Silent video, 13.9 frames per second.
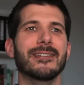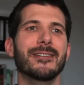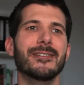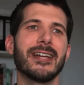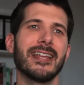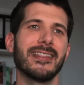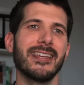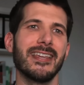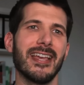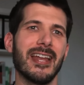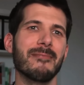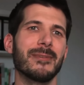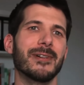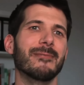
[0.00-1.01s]
you look at the
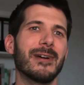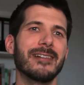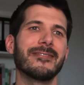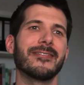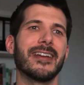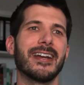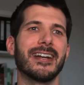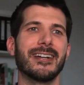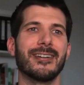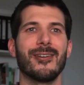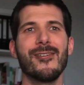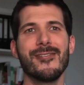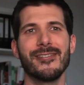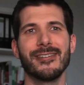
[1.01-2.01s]
animal welfare
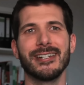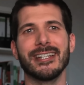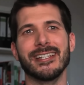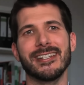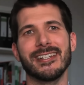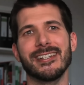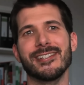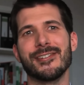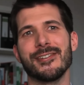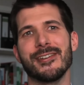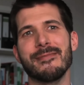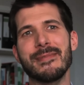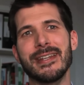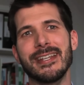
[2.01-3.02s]
law in
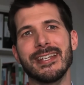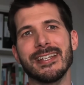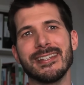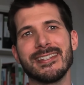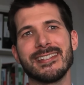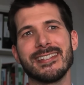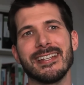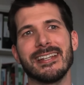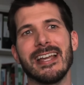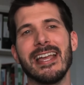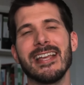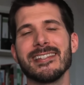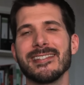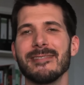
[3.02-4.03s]
Germany, it
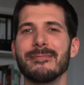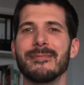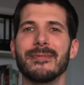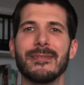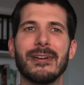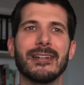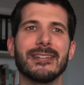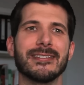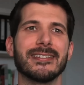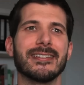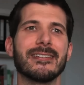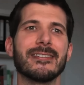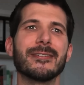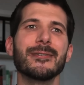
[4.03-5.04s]
has some
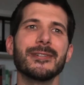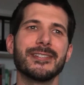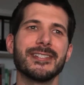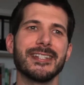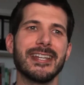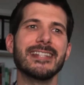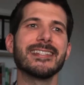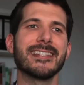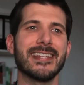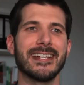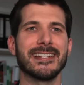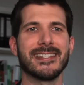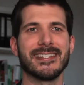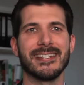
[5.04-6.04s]
good
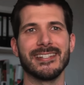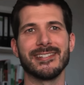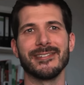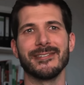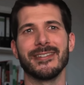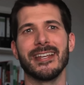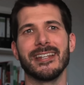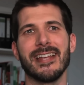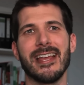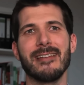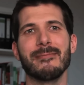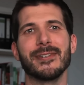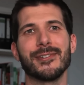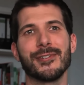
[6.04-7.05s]
insights into that
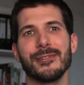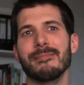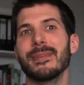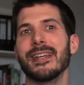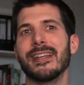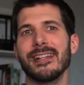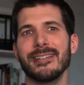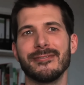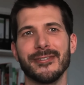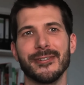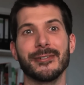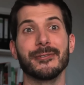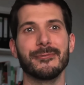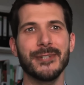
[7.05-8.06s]
animals shouldn't be killed
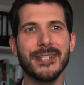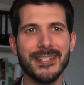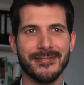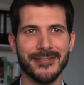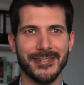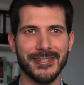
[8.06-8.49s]
for a good reason, for